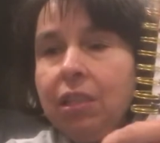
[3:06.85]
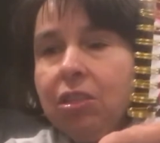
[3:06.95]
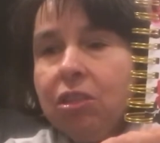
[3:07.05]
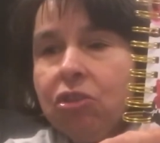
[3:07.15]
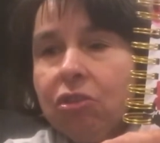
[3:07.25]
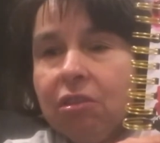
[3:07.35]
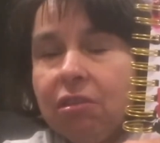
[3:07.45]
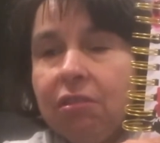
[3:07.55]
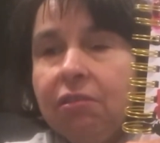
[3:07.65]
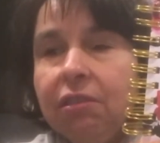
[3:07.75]
is a
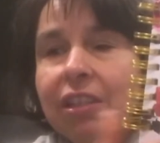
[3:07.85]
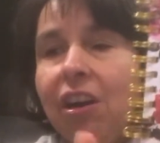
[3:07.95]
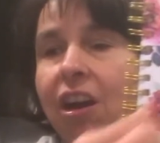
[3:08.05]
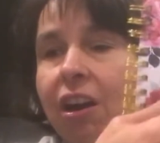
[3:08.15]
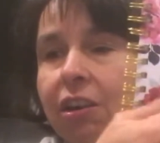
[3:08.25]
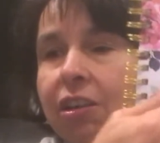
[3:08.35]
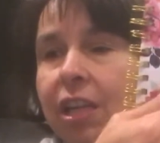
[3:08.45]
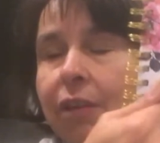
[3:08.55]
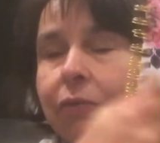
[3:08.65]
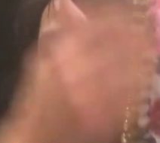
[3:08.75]
journal,
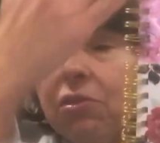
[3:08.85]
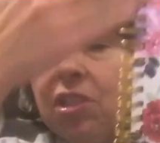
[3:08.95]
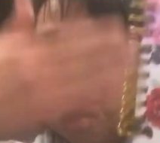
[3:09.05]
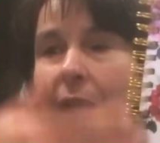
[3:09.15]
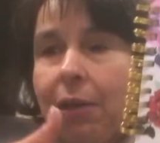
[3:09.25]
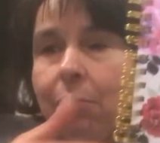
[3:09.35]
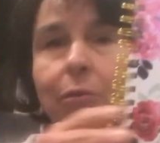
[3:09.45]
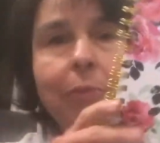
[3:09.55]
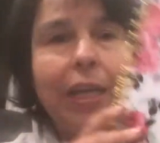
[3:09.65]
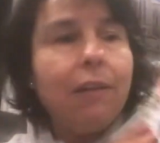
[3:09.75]
hardcover, spiral
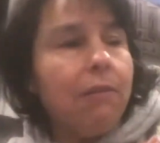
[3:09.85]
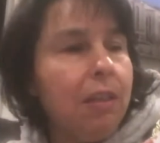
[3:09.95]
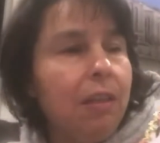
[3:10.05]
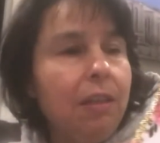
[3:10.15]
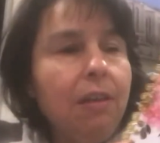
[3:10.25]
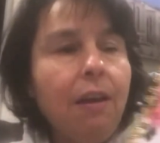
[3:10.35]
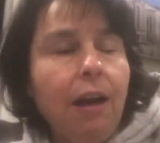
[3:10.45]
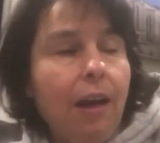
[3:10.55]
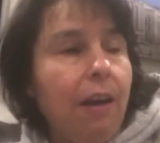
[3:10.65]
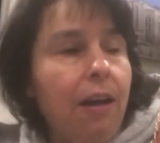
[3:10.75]
bound,
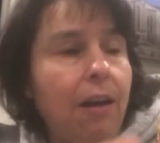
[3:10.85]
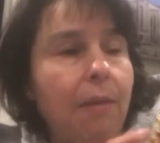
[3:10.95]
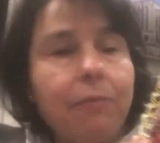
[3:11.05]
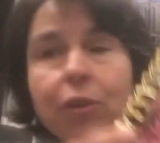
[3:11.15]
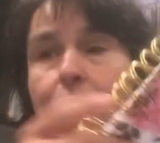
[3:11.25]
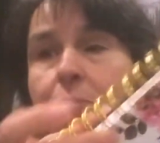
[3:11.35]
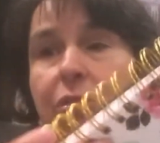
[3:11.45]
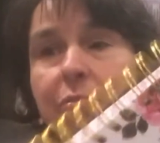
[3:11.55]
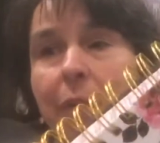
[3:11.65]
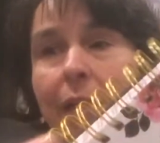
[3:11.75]
uh, gold
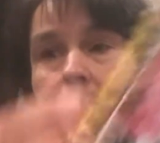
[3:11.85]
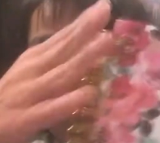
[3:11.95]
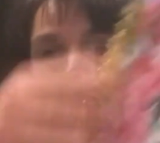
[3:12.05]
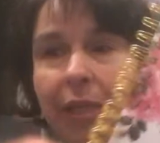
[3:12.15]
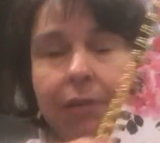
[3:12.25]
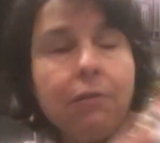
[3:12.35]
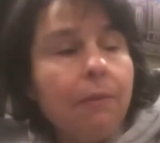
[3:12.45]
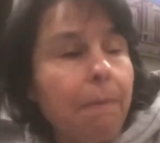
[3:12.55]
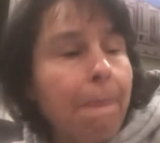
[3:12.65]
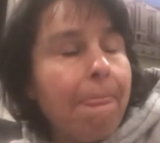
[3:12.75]
spiral bound,
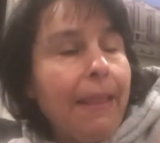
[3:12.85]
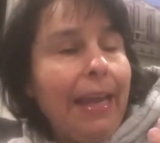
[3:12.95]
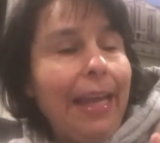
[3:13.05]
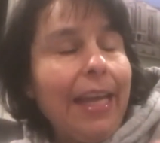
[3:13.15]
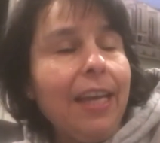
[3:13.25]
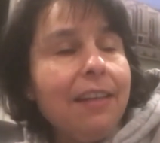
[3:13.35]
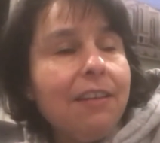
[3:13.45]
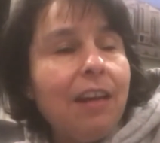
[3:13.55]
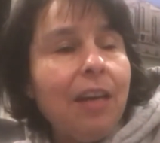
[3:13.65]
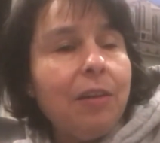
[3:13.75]
and
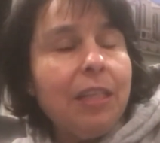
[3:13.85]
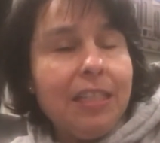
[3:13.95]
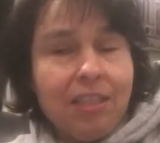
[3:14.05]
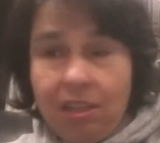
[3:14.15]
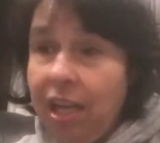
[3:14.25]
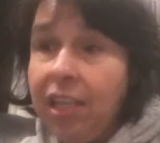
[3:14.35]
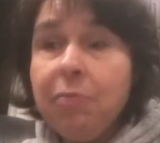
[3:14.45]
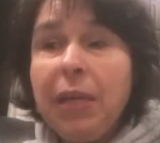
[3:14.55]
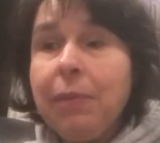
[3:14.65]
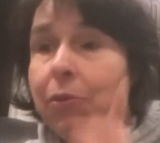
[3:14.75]
I, it's
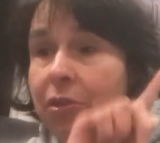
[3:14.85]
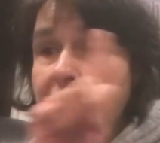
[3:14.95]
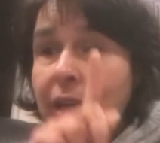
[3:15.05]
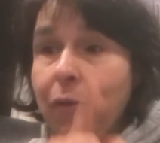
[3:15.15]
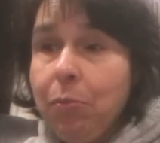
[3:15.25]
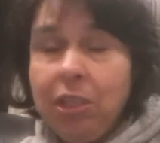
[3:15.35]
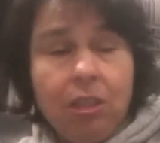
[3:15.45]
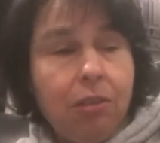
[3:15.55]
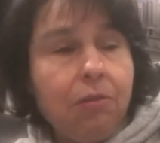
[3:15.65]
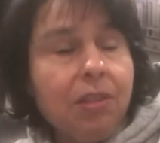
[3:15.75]
lined paper, never been
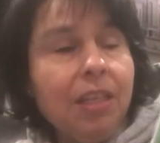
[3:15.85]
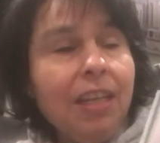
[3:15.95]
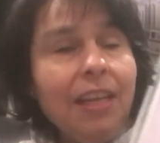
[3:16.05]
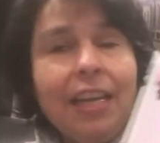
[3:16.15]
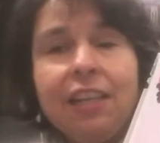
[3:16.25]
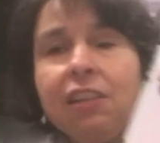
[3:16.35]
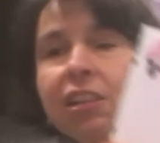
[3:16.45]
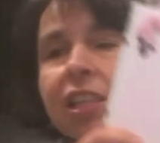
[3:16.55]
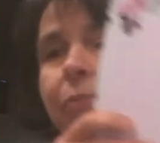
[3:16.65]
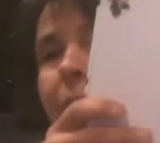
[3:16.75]
used, and
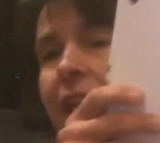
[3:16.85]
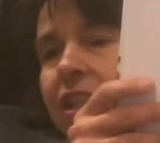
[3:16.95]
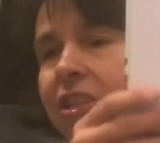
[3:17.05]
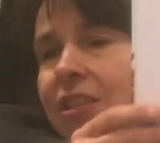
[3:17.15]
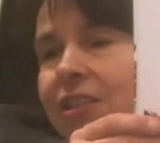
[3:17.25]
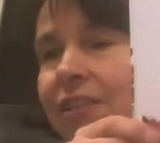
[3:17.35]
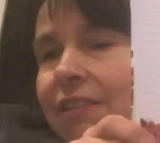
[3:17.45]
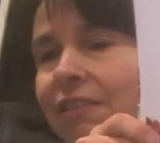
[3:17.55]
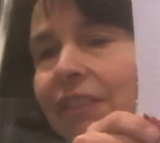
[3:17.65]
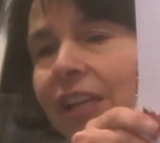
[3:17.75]
look at the pages.
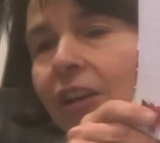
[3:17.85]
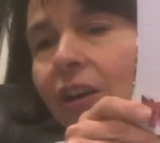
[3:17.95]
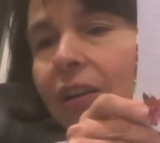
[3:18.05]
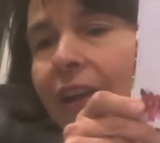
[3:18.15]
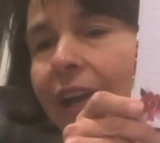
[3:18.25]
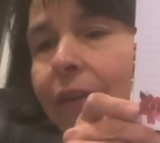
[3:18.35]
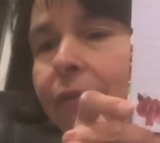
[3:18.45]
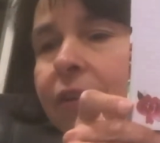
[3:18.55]
They all have,